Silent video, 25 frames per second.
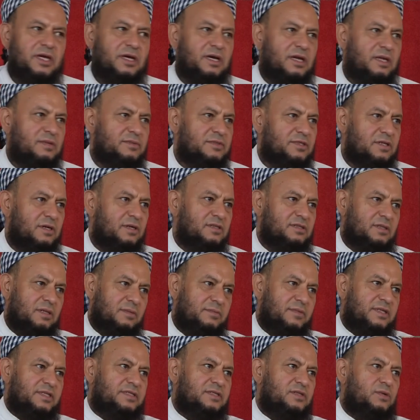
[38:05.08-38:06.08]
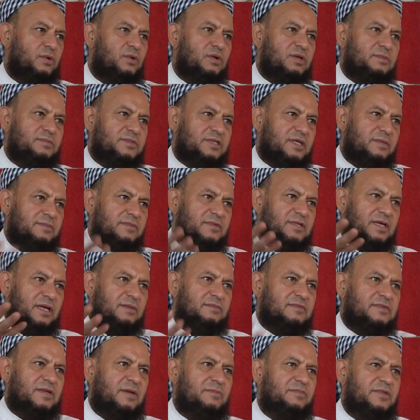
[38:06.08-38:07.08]
Karim Sallallahu Alaihi Wasallam and told
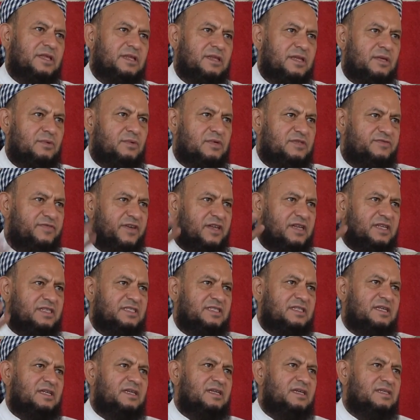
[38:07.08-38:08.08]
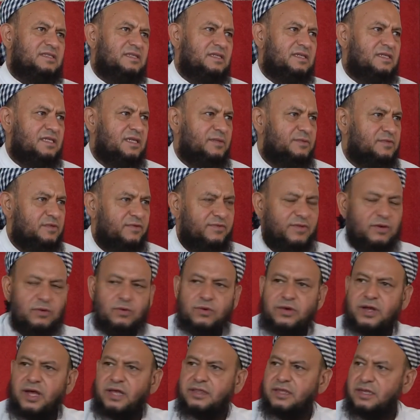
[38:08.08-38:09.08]
him something that was very serious in terms of the
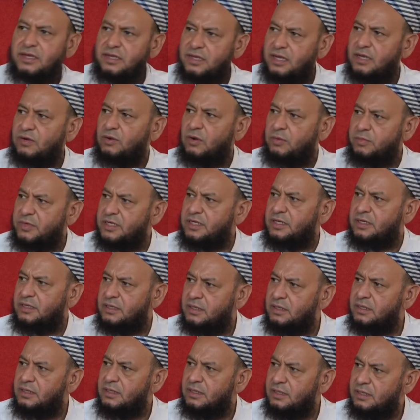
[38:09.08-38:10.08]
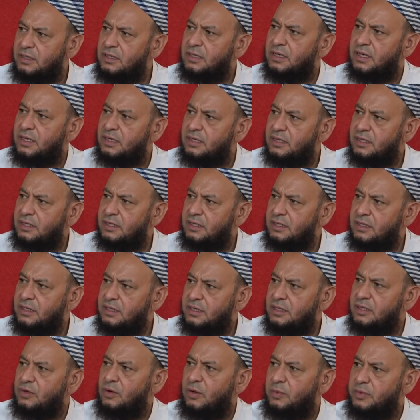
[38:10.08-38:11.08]
guna that he had committed. Right?
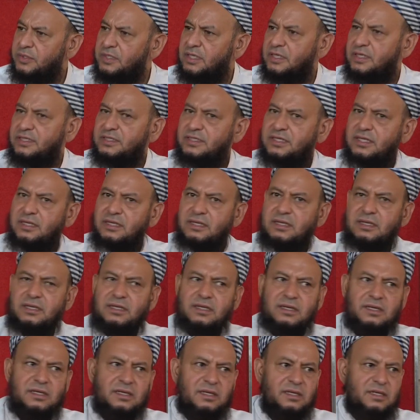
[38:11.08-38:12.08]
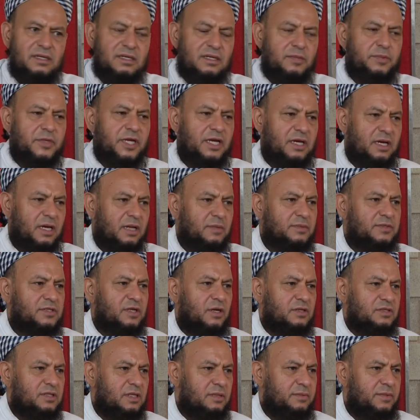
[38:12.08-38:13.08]
He committed a sin. Nabi Karim
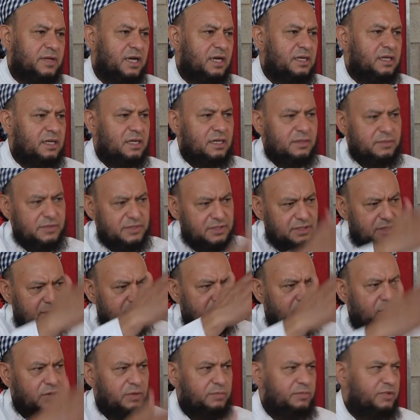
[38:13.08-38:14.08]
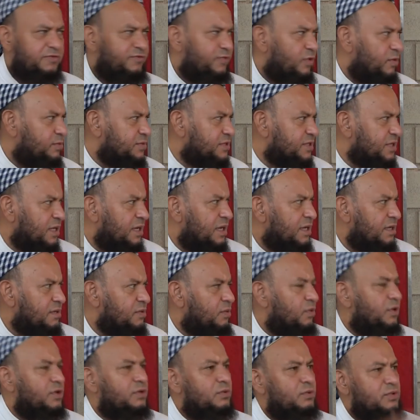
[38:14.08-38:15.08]
Sallallahu Alaihi Wasallam heard it and said, go and perform salat,
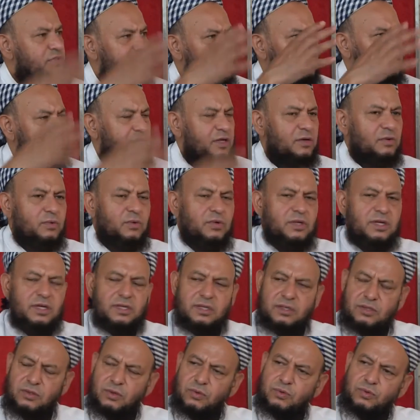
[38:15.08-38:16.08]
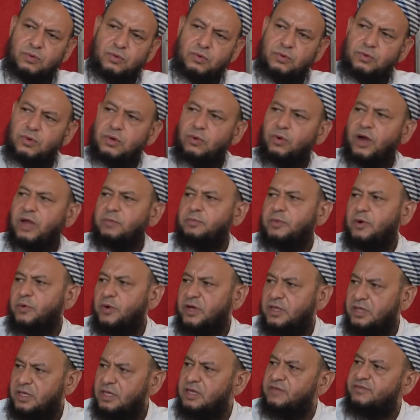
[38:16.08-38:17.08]
go and do something good. The good will wipe
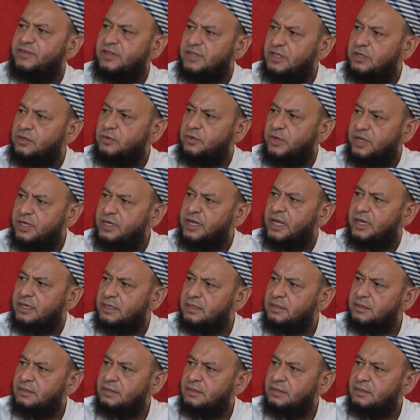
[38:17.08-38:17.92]
away the evil that you had done.